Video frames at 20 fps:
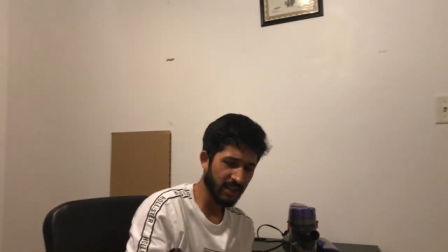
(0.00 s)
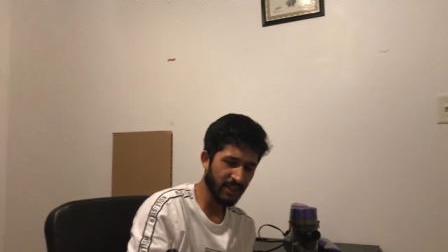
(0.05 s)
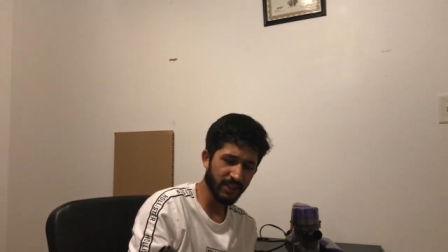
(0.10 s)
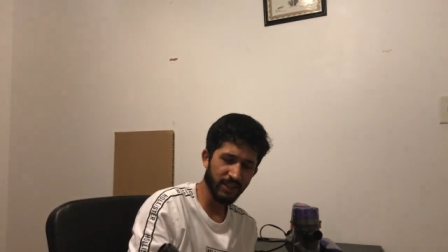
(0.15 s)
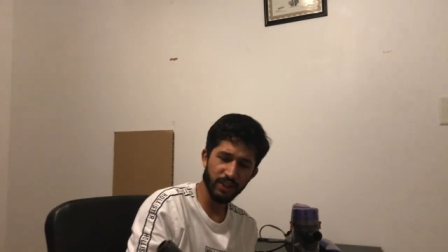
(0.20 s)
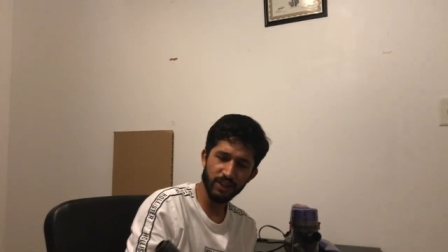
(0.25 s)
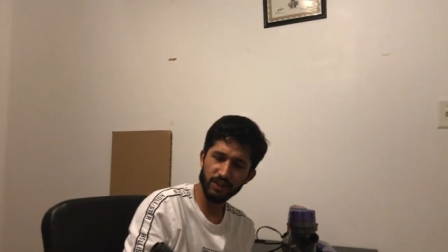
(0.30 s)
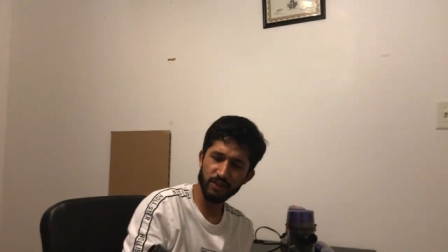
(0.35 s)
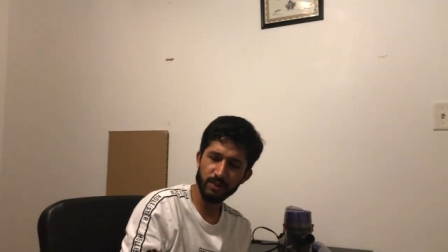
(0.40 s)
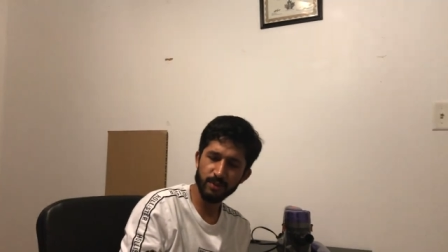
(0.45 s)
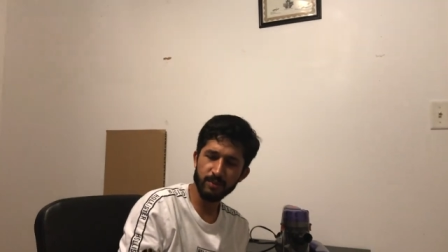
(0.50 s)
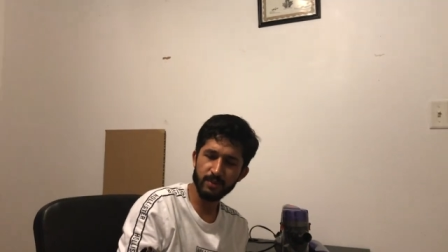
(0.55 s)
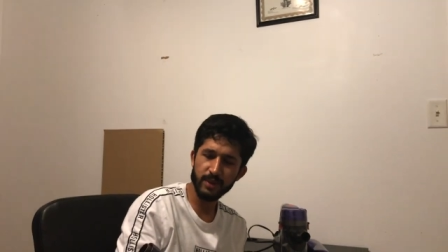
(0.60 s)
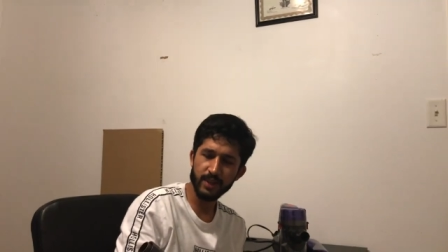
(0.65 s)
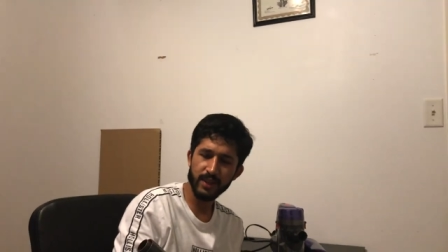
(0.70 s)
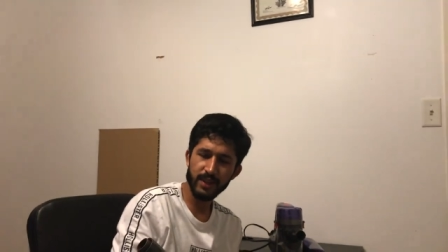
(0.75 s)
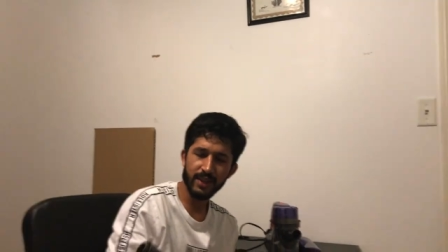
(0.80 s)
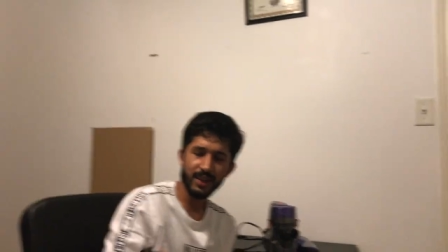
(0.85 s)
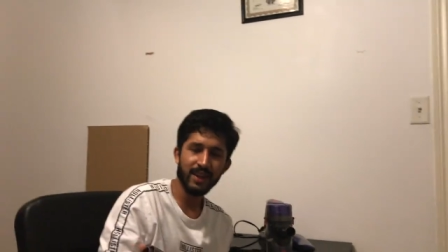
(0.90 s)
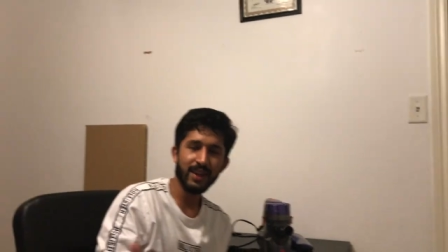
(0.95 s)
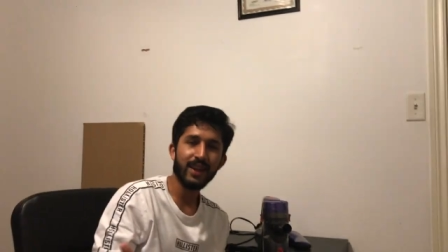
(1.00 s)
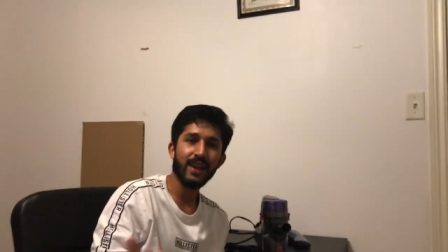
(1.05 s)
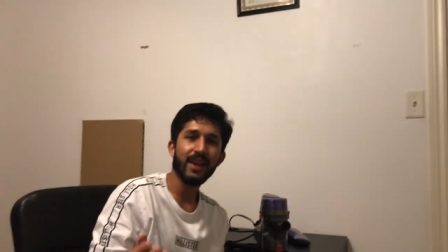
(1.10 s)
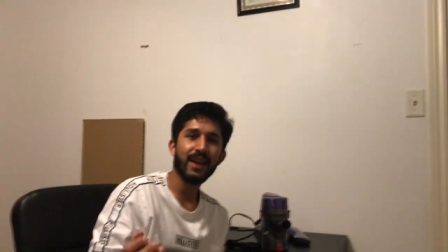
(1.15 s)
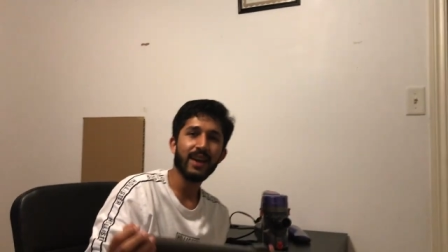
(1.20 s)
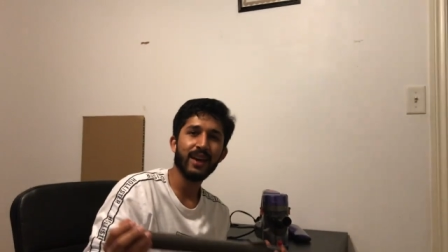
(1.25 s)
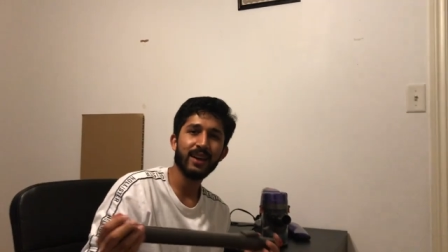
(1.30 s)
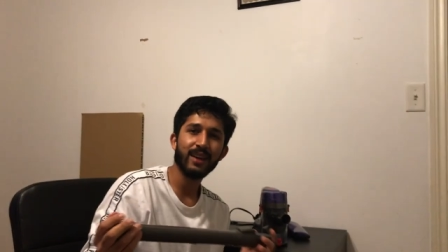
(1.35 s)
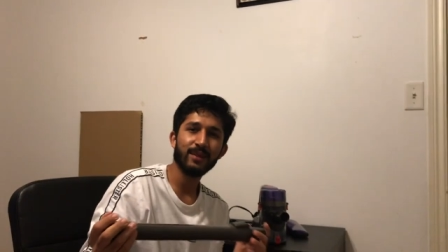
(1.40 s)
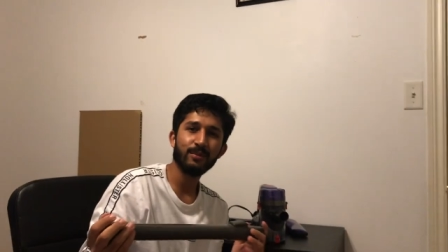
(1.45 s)
tube.
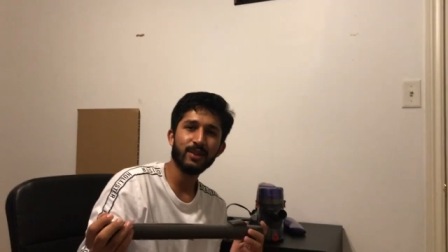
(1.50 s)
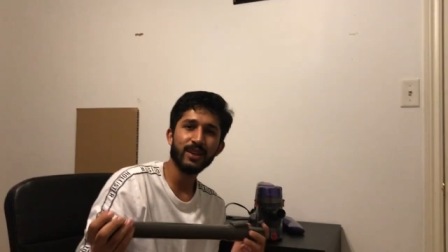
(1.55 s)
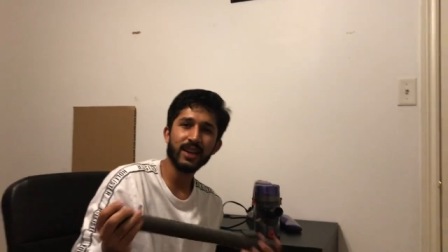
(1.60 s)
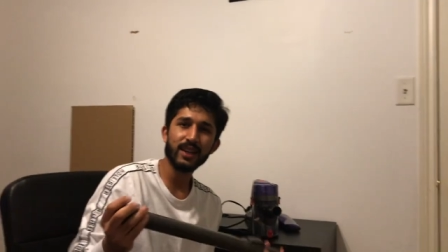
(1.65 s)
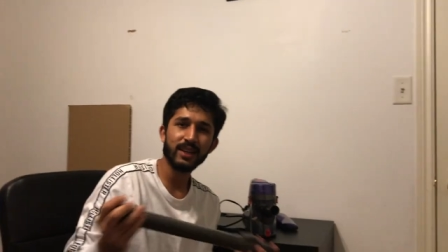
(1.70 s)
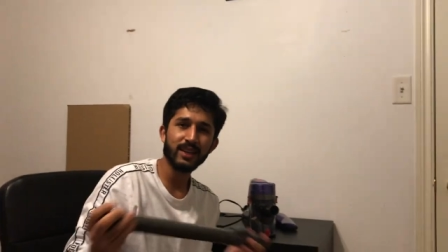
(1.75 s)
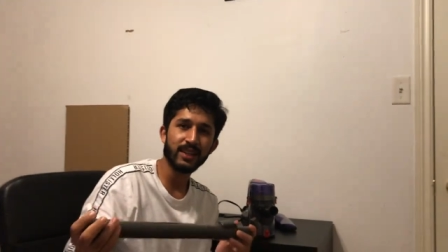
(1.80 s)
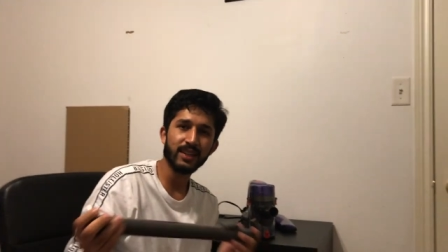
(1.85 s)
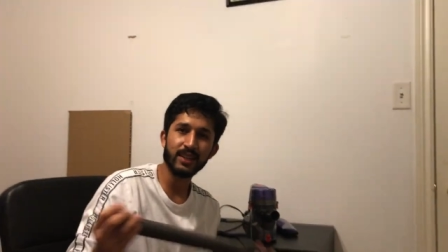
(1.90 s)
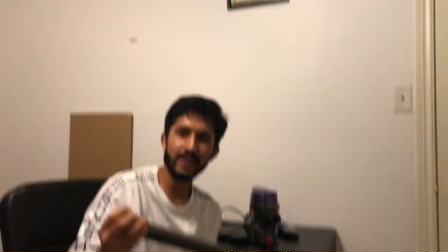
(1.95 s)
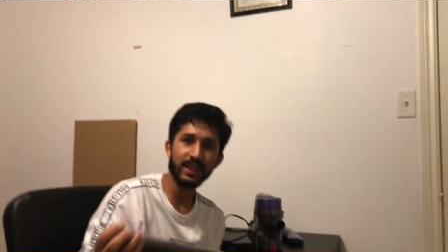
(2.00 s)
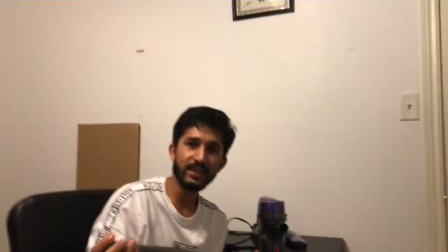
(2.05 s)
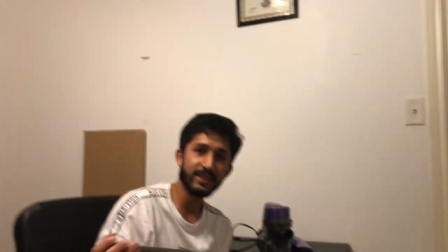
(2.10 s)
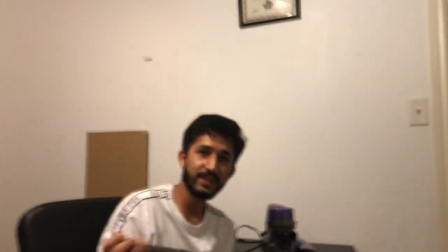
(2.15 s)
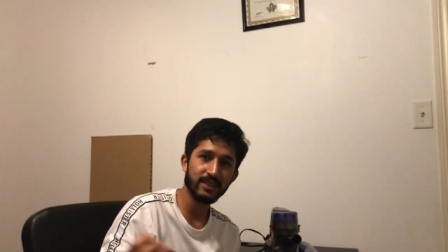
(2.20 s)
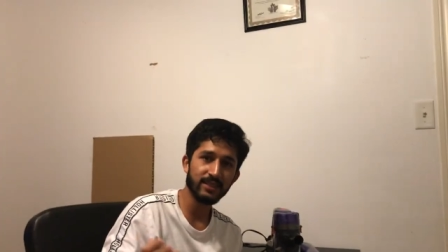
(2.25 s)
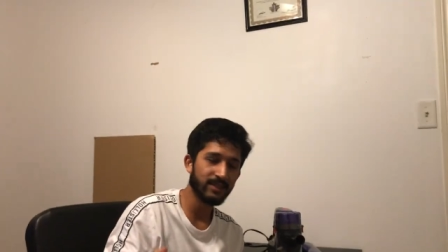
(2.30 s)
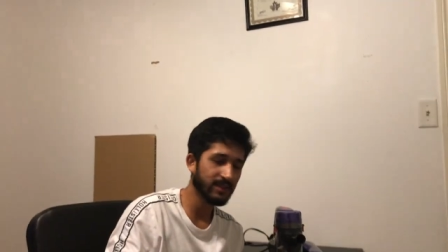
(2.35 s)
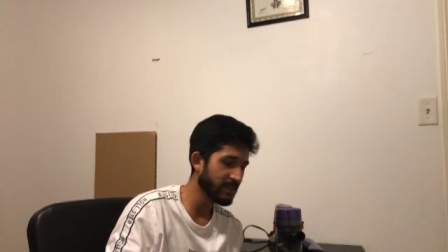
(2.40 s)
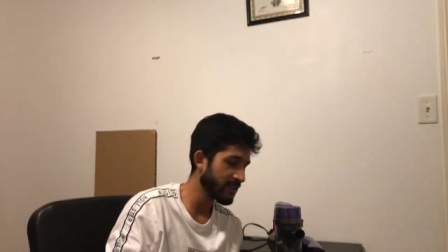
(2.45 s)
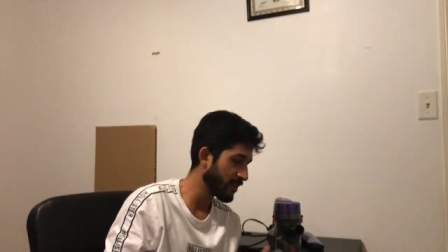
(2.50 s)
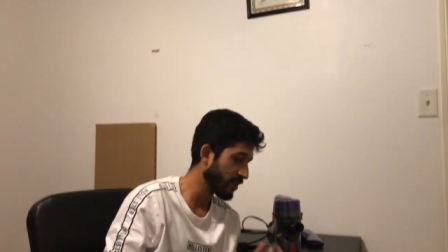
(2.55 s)
And we gotta connect this